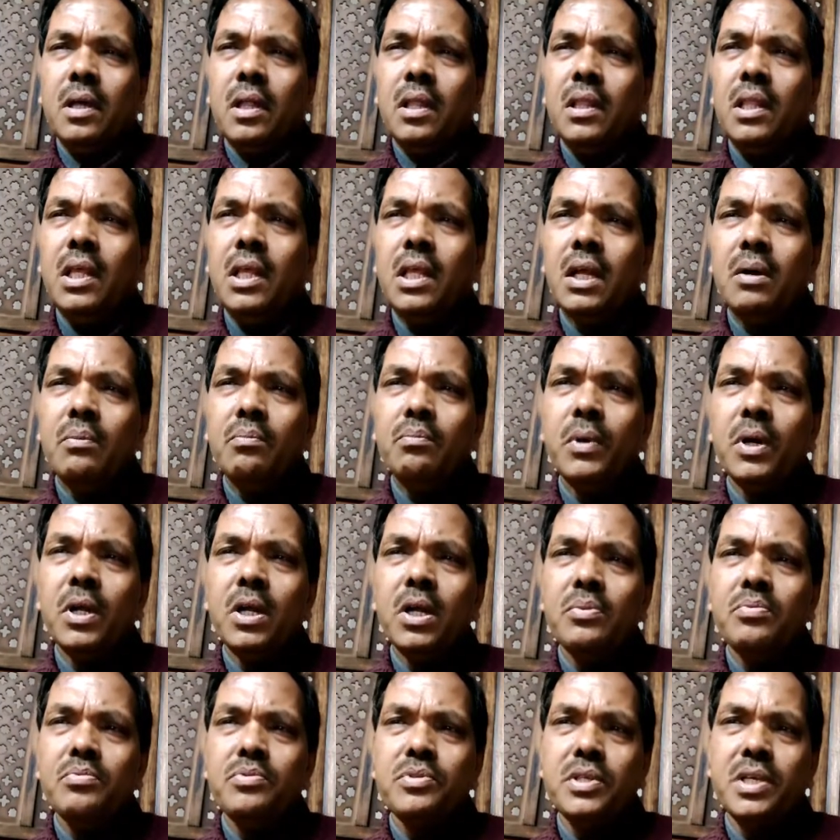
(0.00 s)
The number
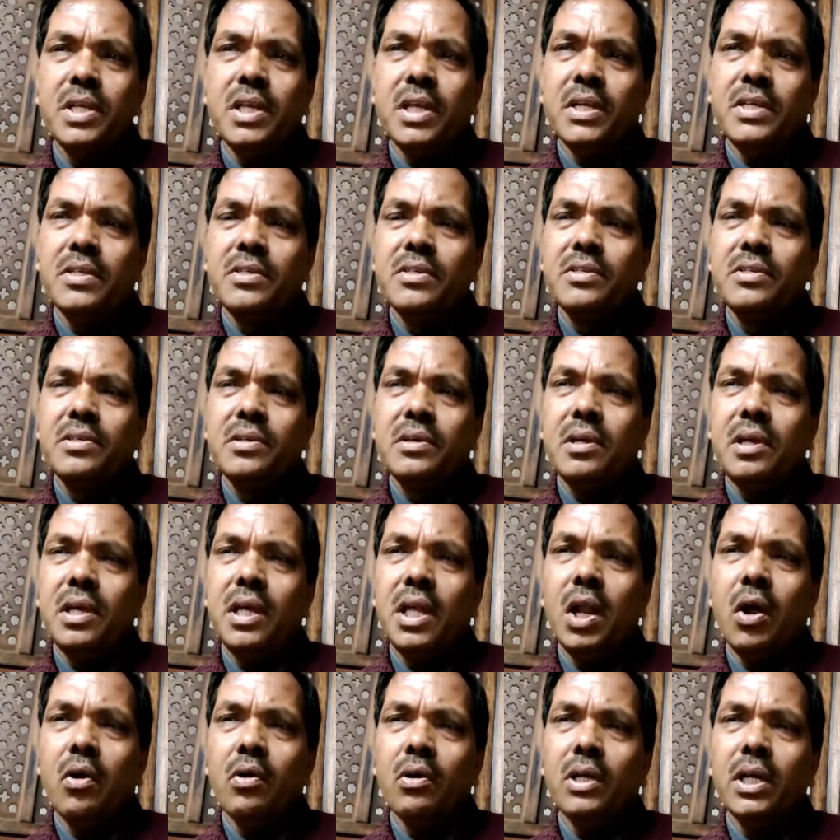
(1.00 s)
of seats
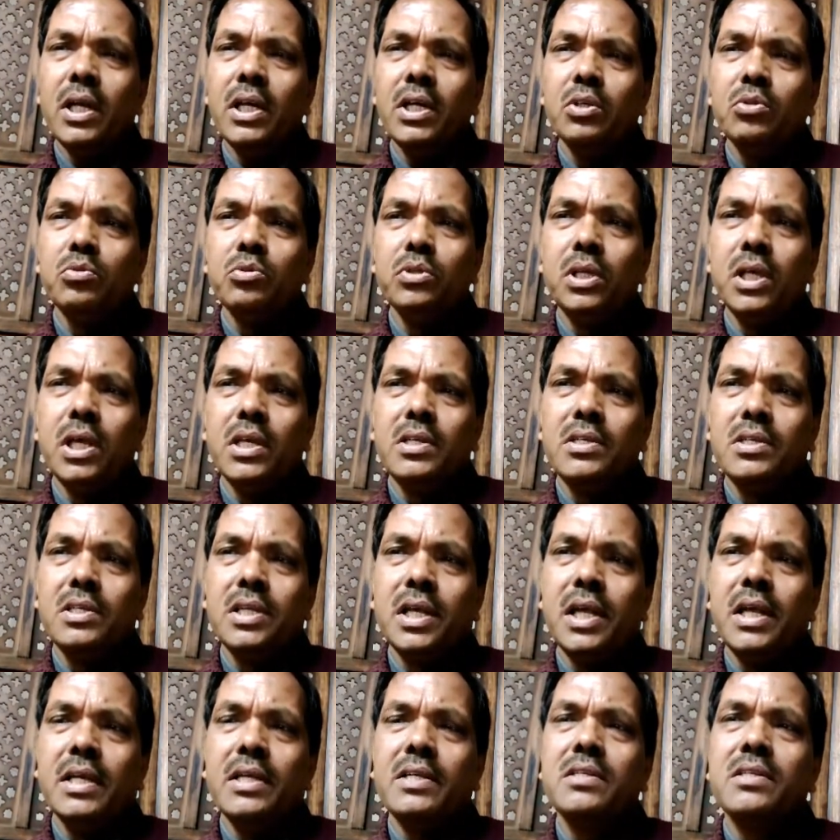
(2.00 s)
allotted to the
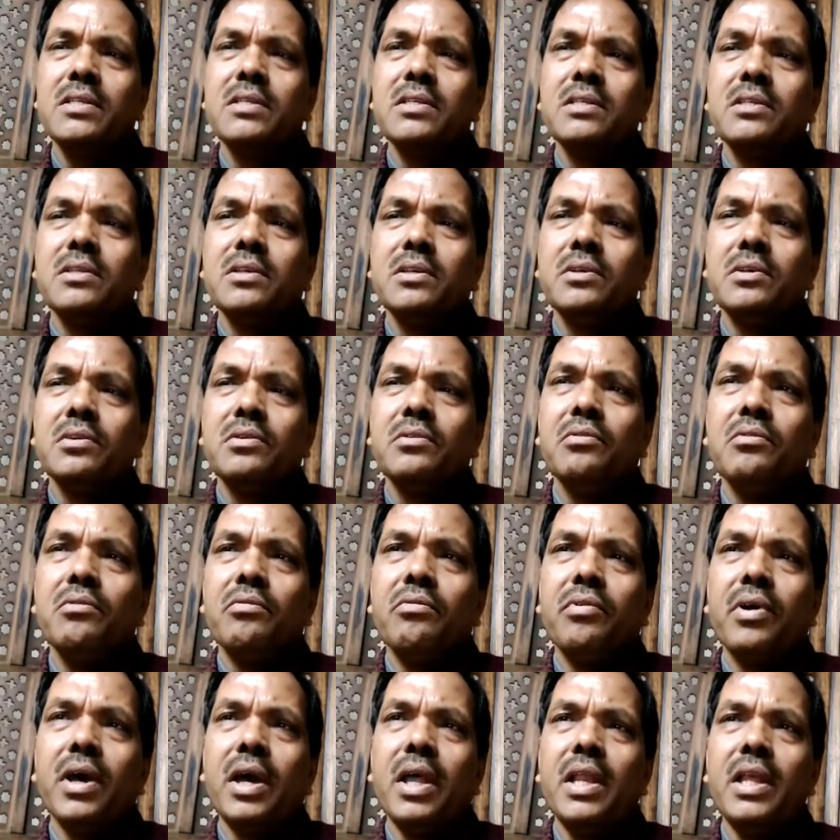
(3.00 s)
states
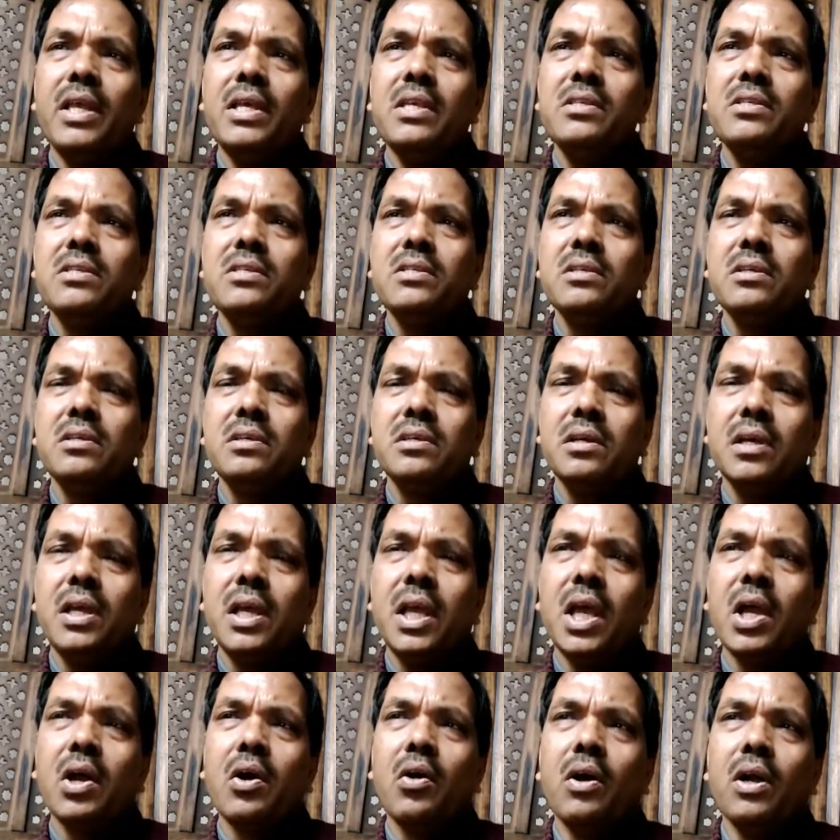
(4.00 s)
varies
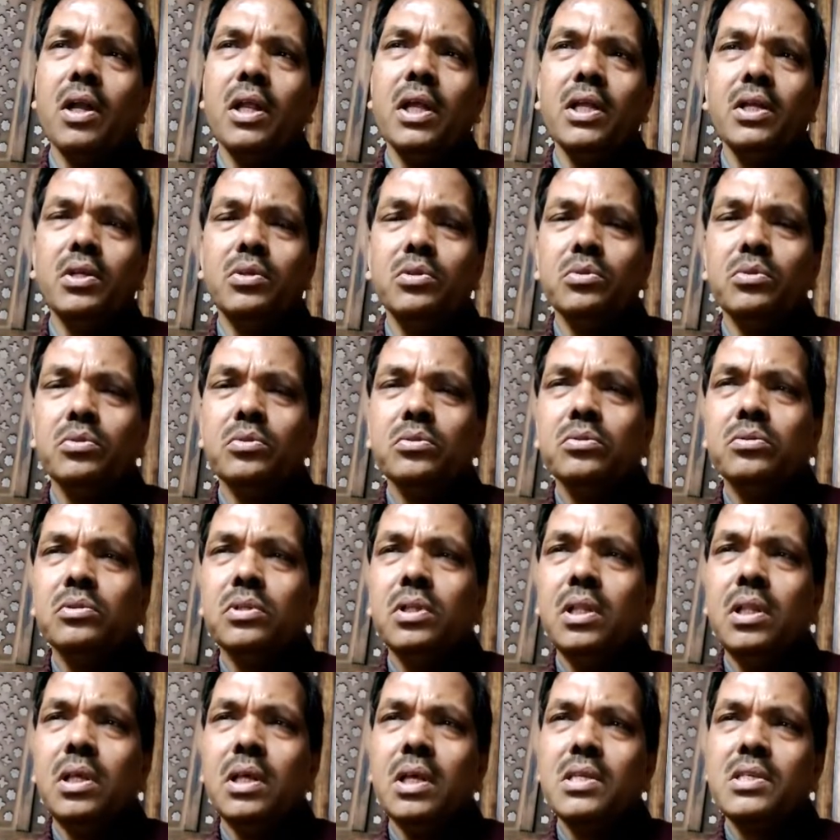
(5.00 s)
according to
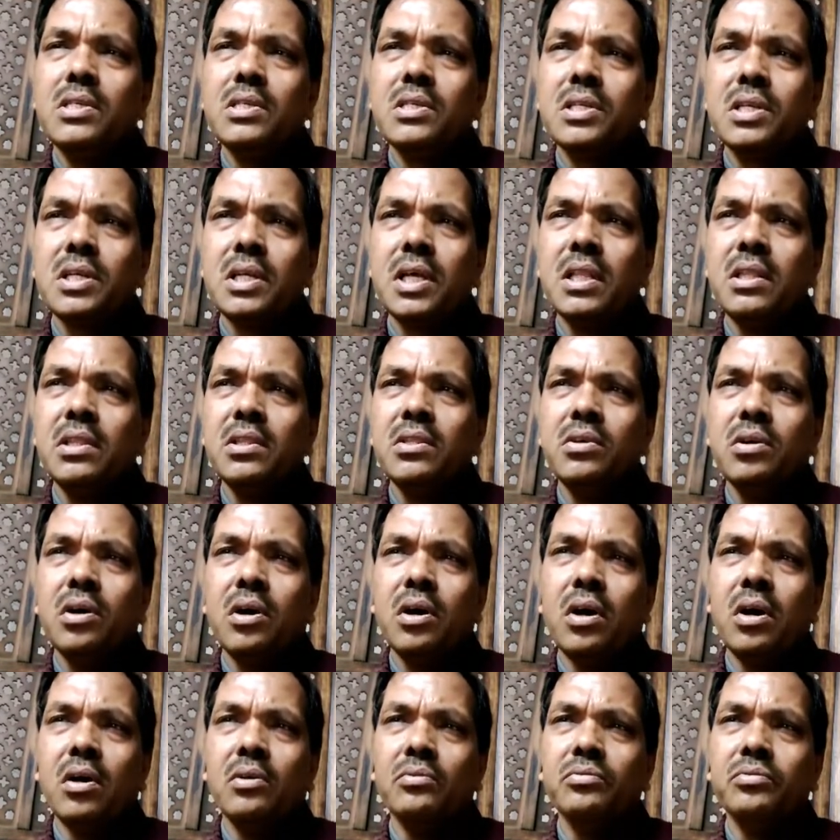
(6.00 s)
the strength
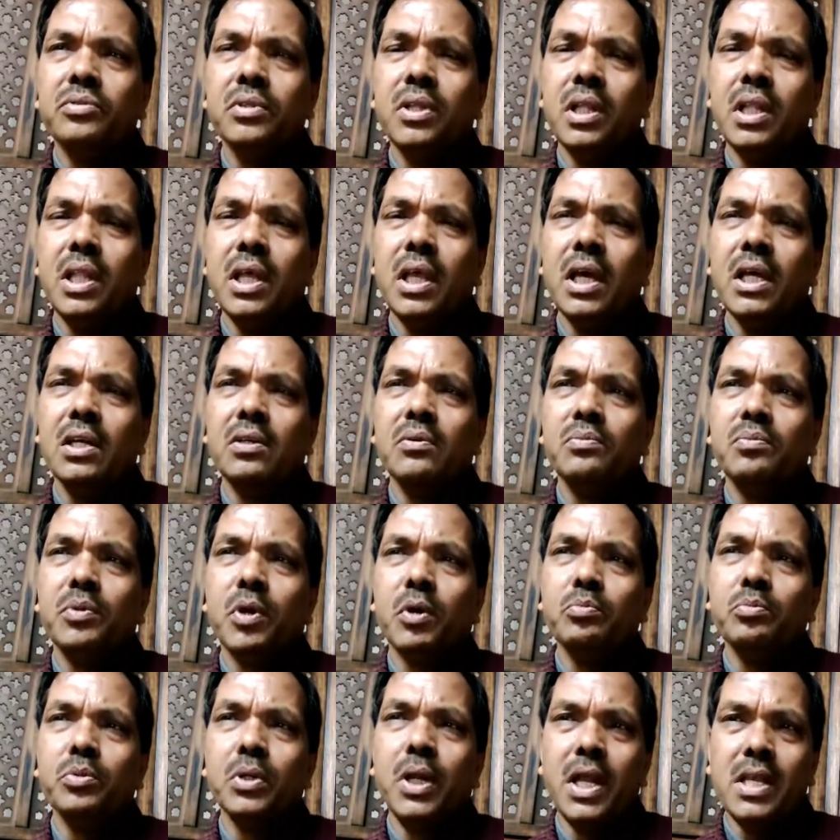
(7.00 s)
of their
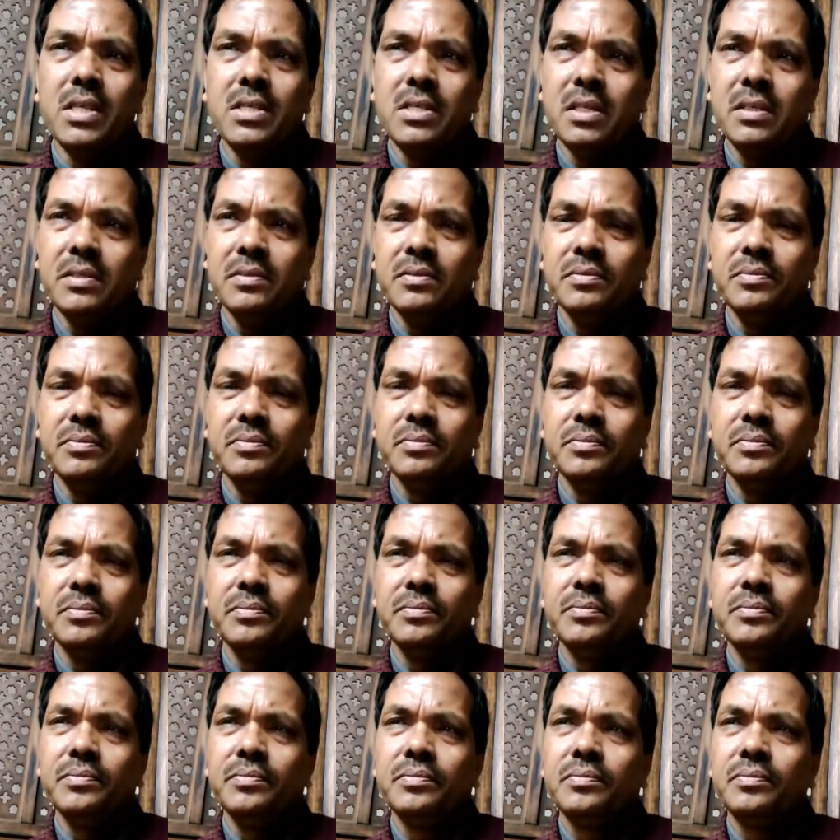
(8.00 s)
population,
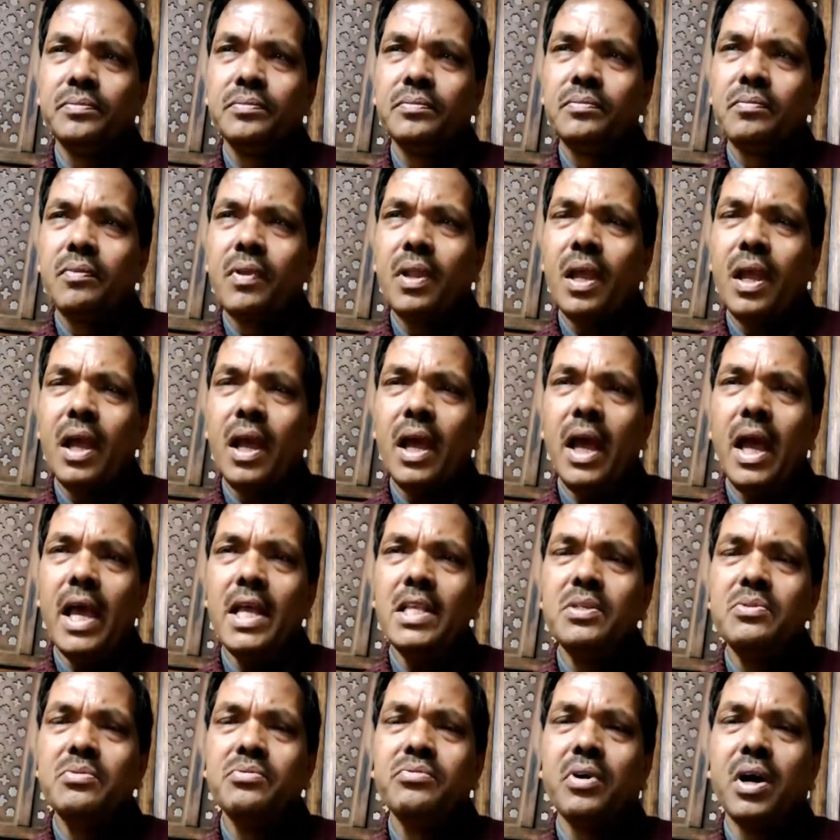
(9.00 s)

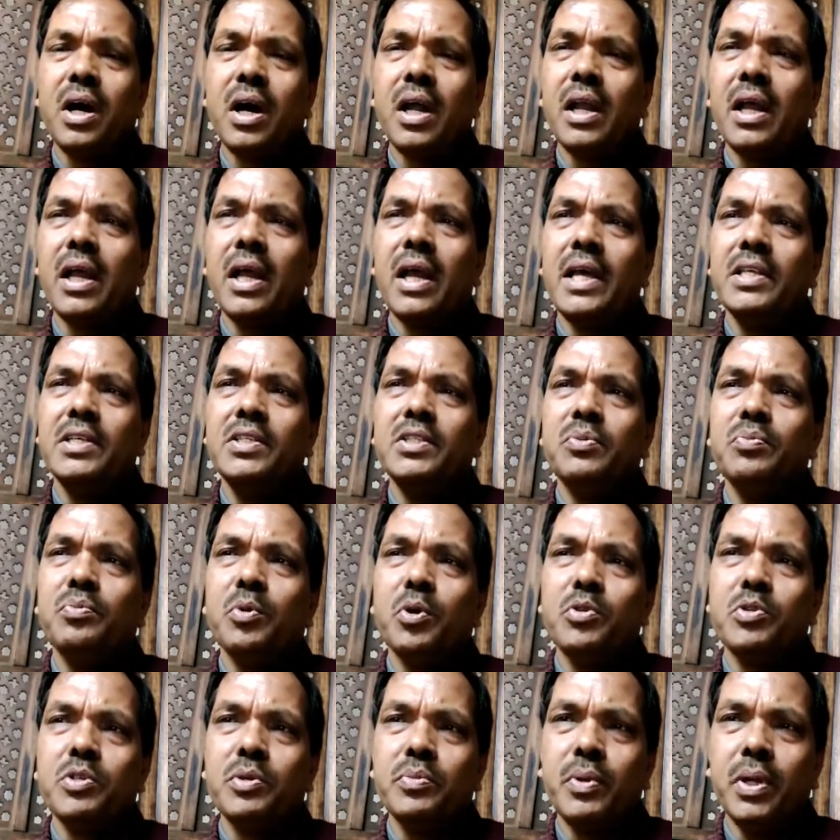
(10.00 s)
as far as
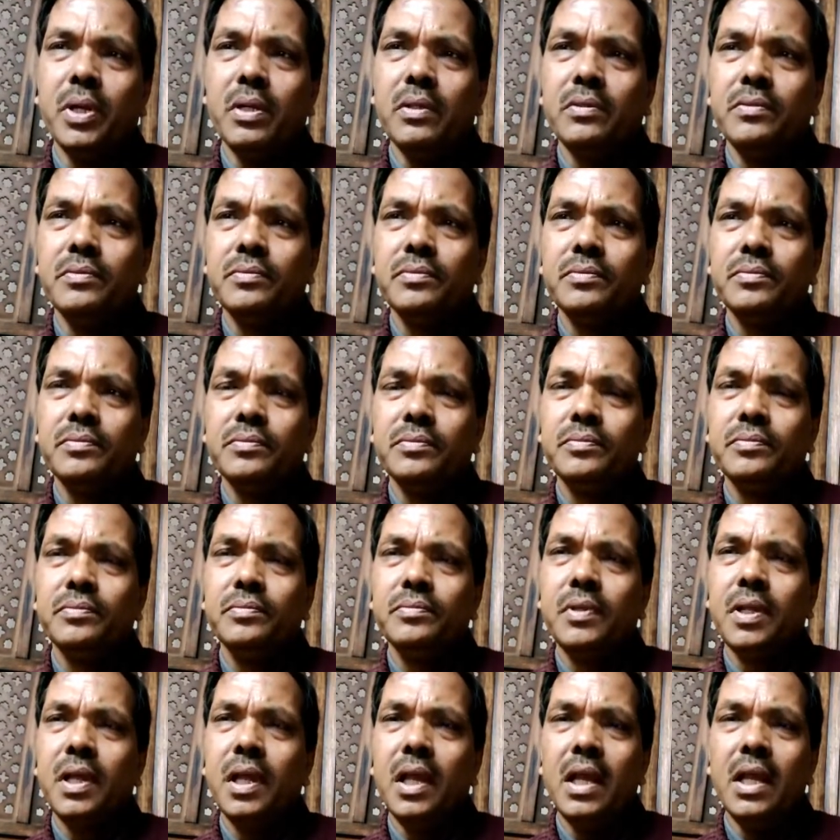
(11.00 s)
possible,
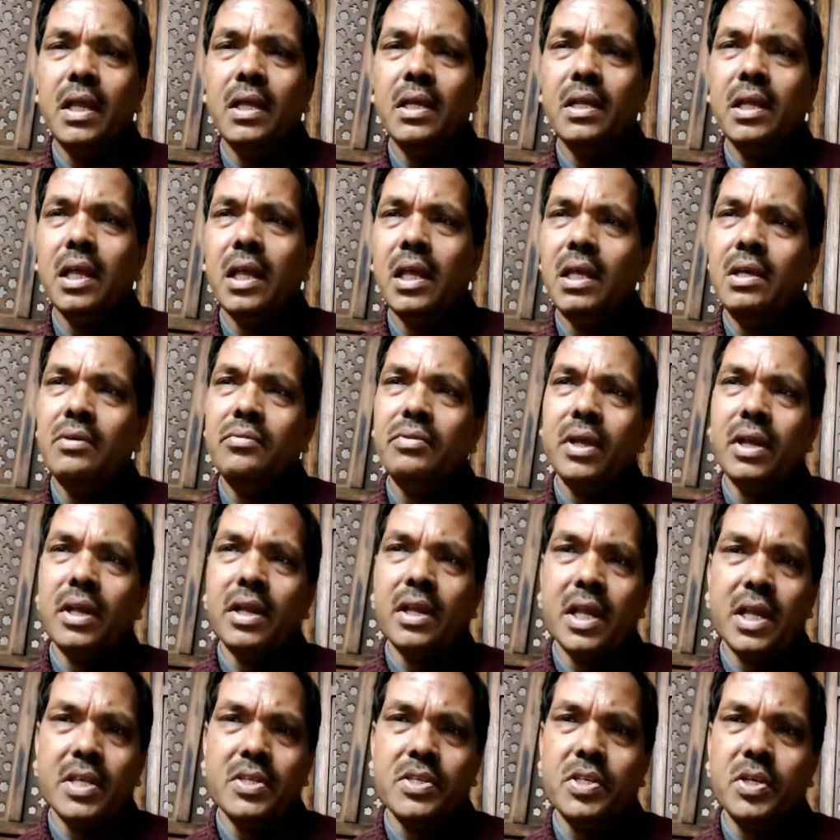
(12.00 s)
in even
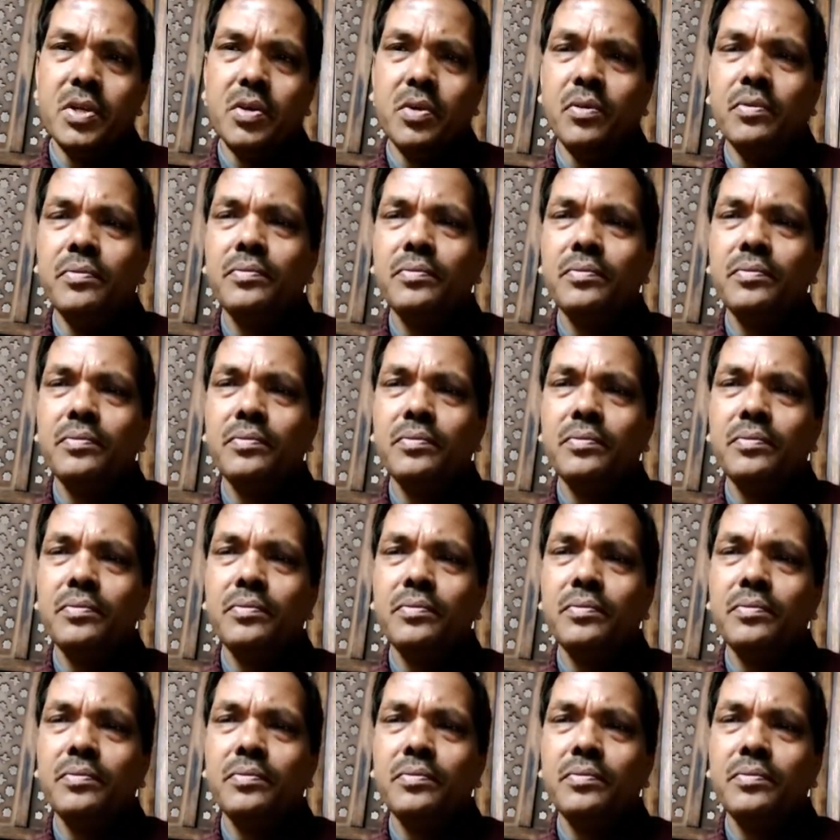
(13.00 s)
ratio.